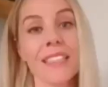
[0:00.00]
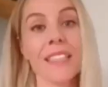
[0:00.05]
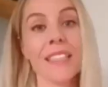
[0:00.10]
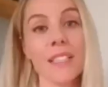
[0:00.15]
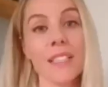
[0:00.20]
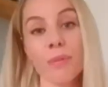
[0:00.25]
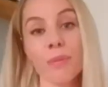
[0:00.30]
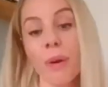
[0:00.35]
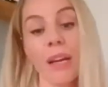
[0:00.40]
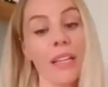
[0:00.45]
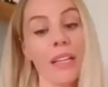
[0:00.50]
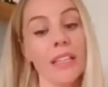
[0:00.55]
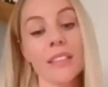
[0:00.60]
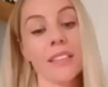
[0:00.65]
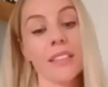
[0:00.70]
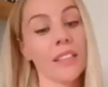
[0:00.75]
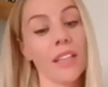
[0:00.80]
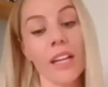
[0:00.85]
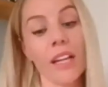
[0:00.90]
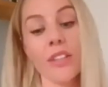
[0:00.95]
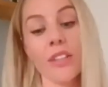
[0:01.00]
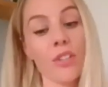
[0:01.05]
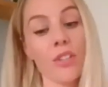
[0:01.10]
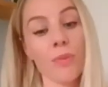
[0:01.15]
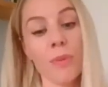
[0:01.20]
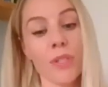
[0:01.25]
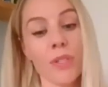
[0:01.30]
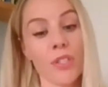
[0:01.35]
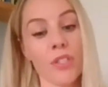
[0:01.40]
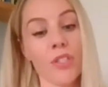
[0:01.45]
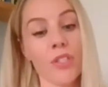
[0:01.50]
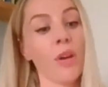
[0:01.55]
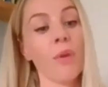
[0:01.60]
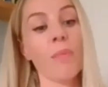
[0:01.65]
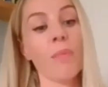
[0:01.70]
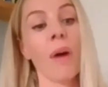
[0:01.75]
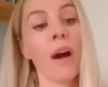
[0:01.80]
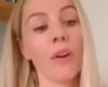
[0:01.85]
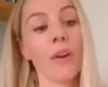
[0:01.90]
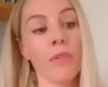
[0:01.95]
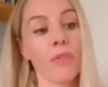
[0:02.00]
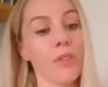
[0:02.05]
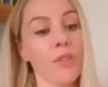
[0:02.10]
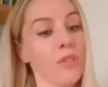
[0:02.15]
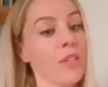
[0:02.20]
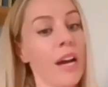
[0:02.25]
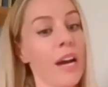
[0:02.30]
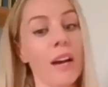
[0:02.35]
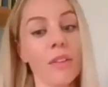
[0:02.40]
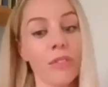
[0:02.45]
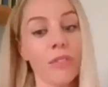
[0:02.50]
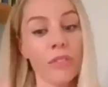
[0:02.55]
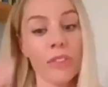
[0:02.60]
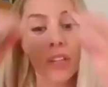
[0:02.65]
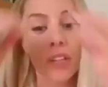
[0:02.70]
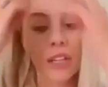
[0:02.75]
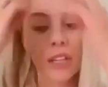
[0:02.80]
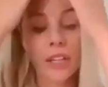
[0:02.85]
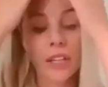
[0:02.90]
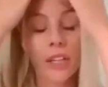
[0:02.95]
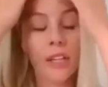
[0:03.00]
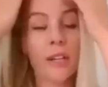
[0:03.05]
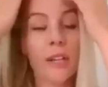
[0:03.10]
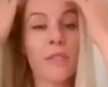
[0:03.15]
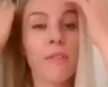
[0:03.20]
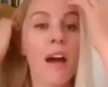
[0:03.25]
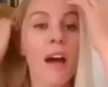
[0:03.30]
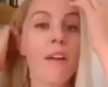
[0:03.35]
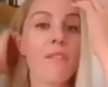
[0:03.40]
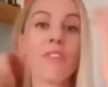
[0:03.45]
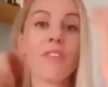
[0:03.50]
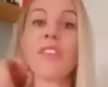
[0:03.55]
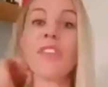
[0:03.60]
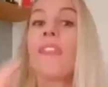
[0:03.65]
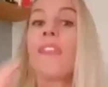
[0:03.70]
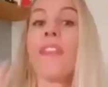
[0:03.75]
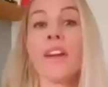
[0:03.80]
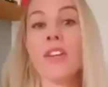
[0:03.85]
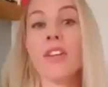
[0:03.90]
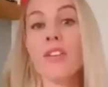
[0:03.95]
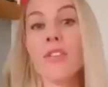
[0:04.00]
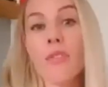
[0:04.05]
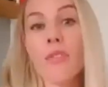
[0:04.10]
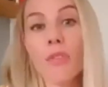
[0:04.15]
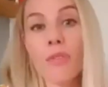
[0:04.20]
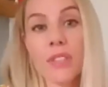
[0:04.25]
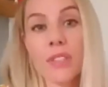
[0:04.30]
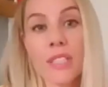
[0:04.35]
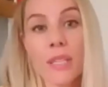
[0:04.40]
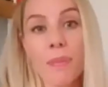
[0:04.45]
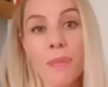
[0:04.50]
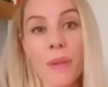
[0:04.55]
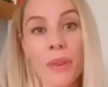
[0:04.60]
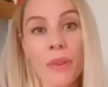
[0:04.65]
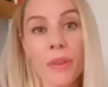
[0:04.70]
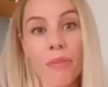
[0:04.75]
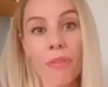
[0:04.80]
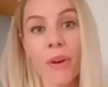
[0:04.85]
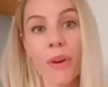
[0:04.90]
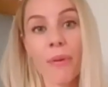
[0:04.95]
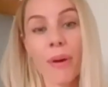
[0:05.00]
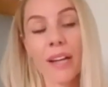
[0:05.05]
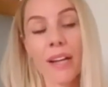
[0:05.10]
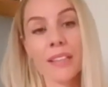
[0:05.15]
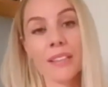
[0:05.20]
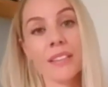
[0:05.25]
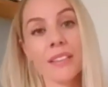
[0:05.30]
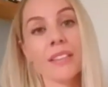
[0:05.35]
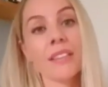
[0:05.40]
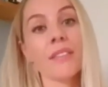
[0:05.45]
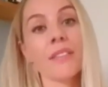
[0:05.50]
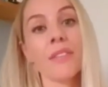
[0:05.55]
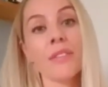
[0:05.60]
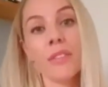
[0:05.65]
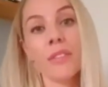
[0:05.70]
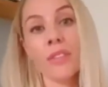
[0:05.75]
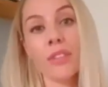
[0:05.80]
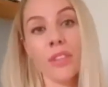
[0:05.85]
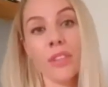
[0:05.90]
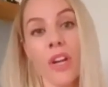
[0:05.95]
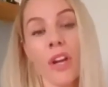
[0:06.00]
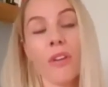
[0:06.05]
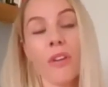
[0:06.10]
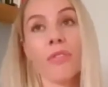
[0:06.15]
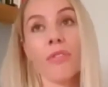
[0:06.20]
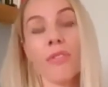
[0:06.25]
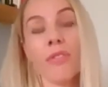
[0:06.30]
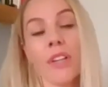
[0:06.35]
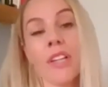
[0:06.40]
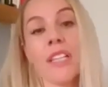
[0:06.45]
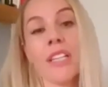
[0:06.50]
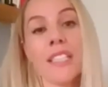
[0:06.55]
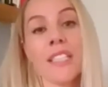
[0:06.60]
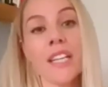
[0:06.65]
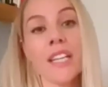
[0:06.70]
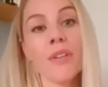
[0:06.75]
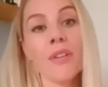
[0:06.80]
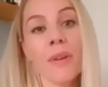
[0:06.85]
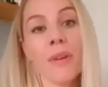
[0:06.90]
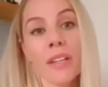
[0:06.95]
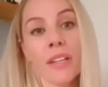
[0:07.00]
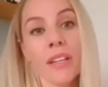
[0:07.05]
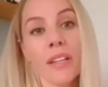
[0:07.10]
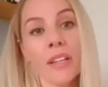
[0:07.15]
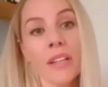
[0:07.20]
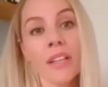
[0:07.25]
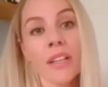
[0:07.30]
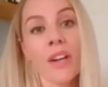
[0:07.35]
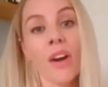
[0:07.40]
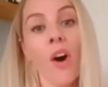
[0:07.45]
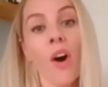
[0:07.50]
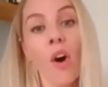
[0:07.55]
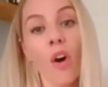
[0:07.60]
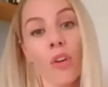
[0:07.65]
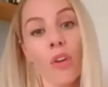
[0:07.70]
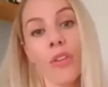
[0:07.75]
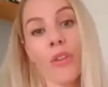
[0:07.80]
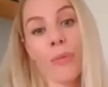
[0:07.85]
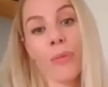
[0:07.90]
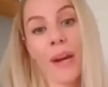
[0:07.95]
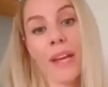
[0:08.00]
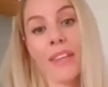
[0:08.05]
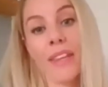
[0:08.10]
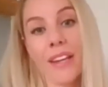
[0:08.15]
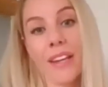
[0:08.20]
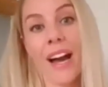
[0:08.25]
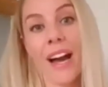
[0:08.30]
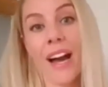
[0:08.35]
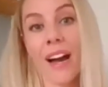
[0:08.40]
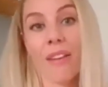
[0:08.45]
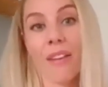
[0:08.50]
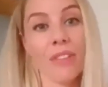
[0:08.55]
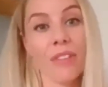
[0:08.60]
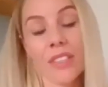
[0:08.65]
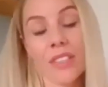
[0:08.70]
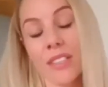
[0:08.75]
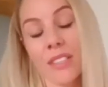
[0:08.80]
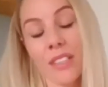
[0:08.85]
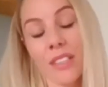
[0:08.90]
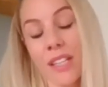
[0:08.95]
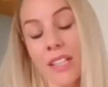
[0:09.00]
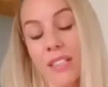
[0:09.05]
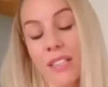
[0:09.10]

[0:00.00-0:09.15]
as well, it's like you should be just so proud of yourself for everything that you've obviously been through, and, you know, for continuing on the way that you have. It's